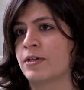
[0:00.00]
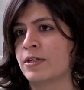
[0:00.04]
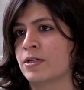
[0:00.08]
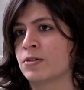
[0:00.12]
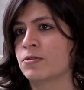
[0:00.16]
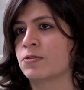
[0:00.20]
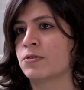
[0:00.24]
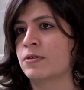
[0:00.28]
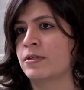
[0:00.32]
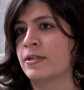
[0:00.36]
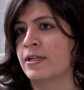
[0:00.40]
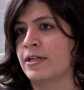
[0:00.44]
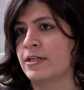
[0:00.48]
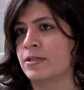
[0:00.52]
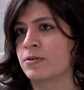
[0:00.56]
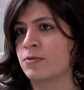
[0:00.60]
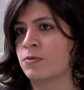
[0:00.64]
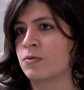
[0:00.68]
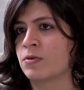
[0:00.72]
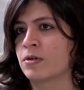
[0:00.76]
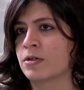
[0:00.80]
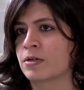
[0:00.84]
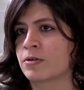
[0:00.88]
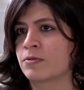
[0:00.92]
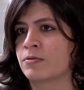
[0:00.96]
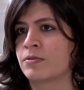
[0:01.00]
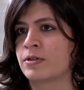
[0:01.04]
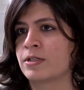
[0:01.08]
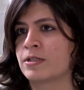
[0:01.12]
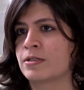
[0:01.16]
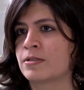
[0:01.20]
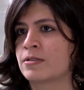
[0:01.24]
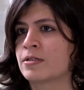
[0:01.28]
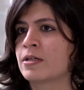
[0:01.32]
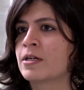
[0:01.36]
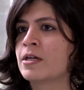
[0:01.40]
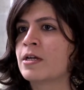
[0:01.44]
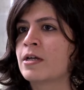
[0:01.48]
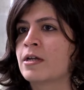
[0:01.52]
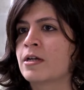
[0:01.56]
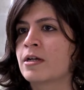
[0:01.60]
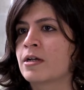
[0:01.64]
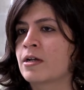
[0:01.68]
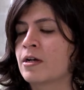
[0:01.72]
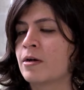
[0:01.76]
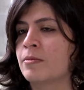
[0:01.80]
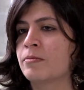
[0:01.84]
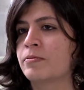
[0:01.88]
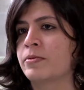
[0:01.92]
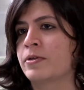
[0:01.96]
very good network with
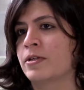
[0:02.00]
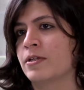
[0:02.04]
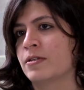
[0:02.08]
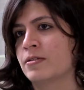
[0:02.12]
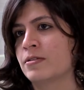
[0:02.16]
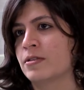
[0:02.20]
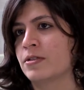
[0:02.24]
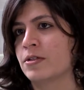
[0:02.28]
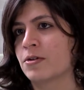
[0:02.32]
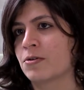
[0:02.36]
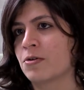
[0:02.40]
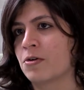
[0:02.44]
companies in the